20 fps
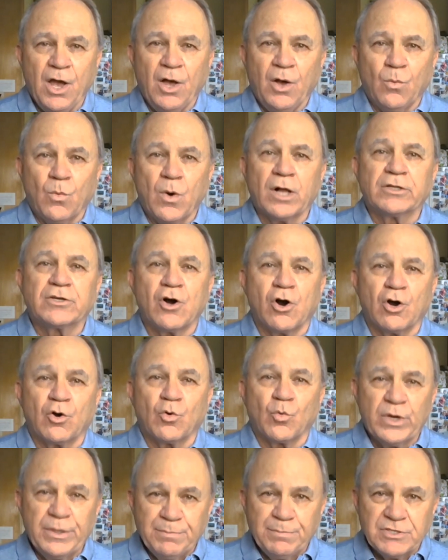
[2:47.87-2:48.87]
While Carl
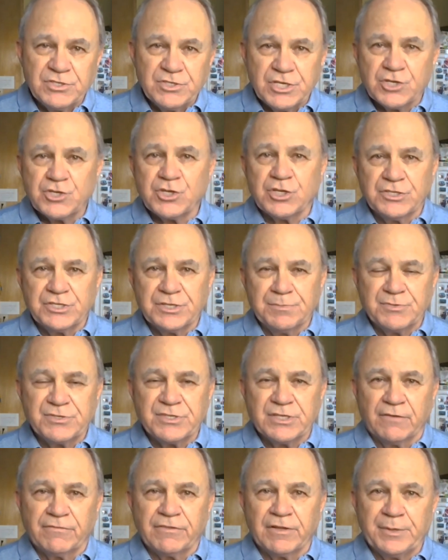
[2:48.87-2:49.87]
repositions
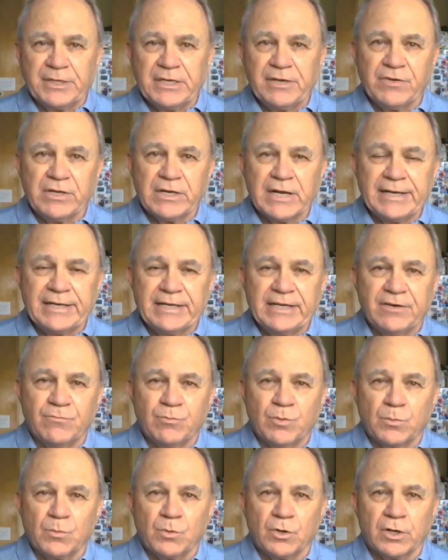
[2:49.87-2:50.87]
himself, let me give you an idea of
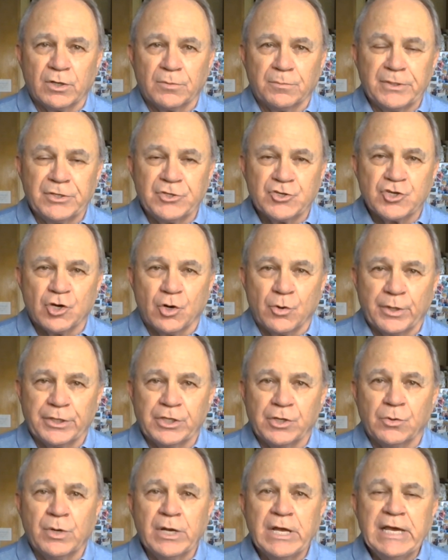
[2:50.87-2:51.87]
what we're going to be showing
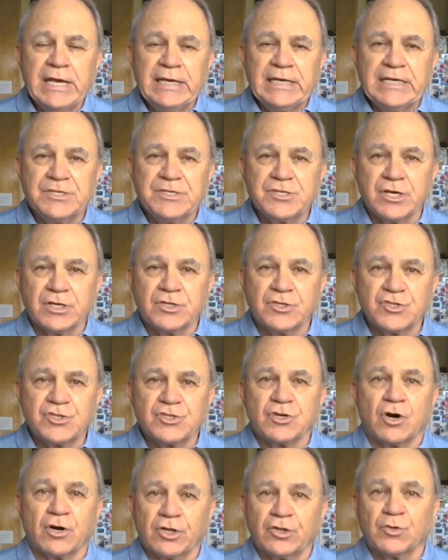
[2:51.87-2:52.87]
you. He's going to
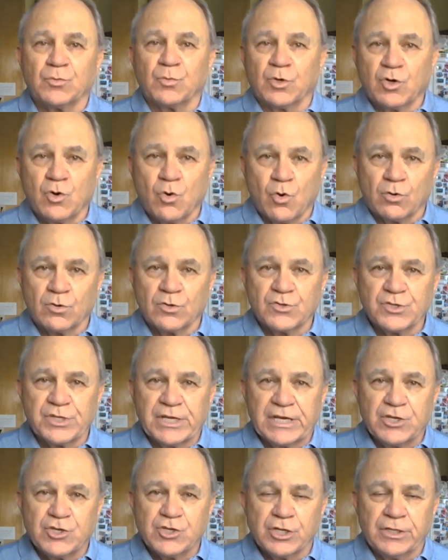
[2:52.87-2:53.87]
start at the recorder
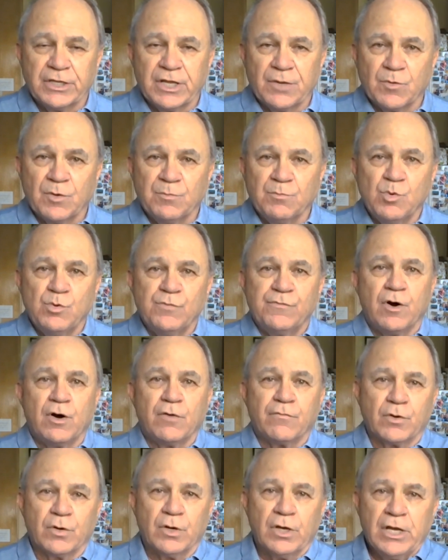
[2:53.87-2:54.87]
station, then we'll move
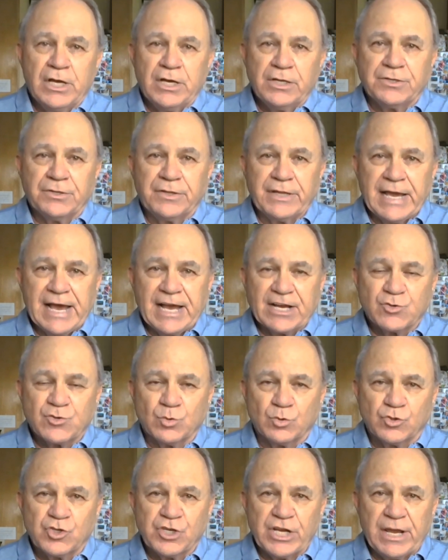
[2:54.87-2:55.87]
over to the
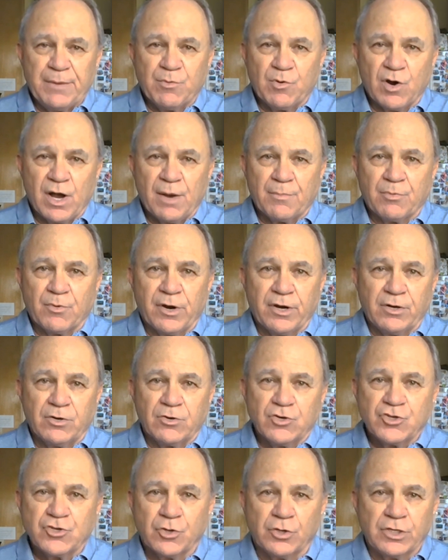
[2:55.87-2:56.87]
actual chamber operator,
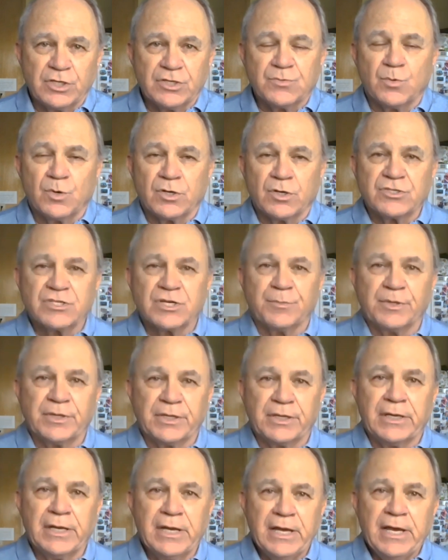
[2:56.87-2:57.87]
show you where some of
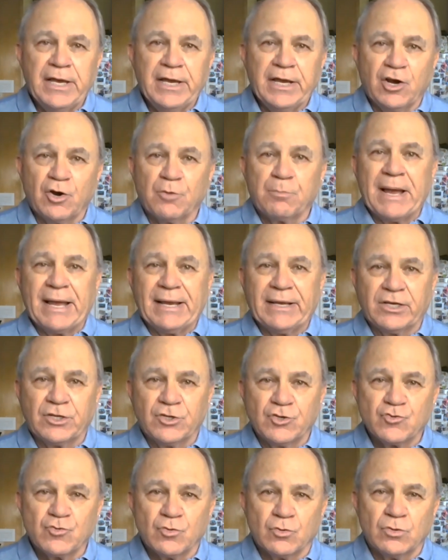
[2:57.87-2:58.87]
the air bank
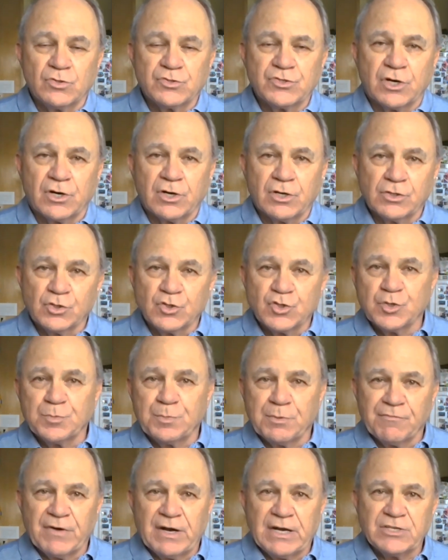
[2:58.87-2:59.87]
controls are, the
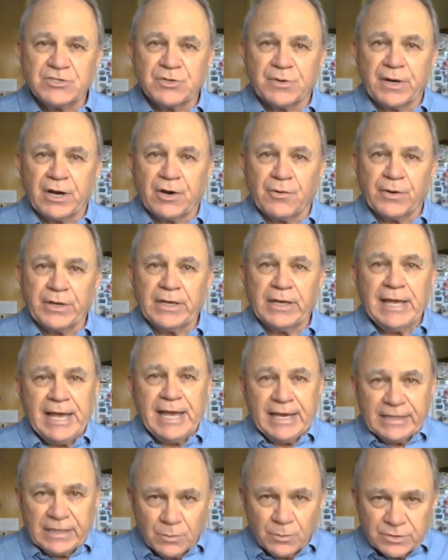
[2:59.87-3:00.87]
supervisor area.
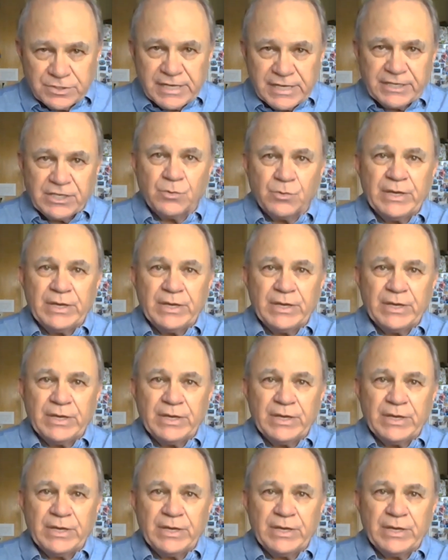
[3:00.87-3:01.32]
Then we'll take you